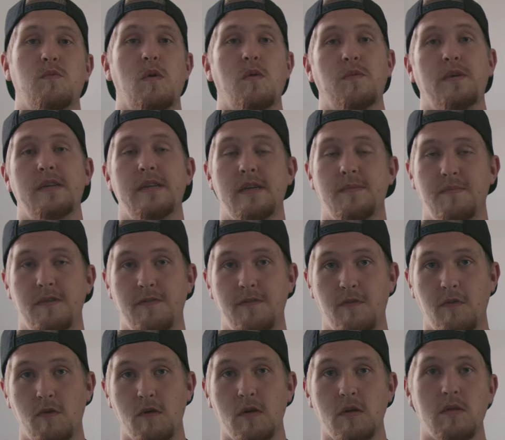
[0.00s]
what we did
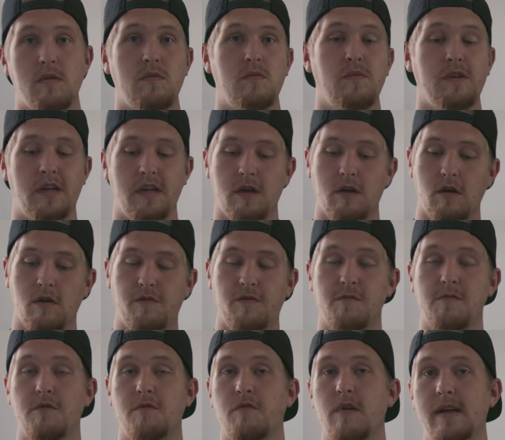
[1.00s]
before, we can go
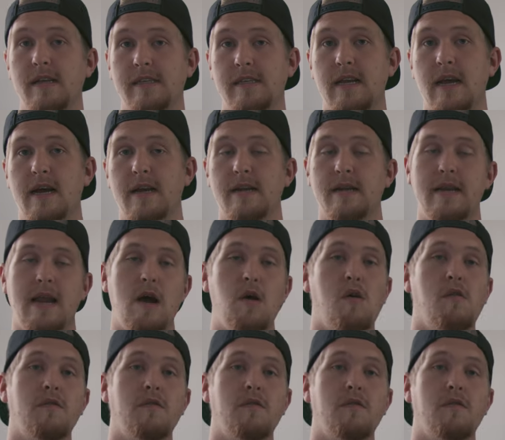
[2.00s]
from the right side now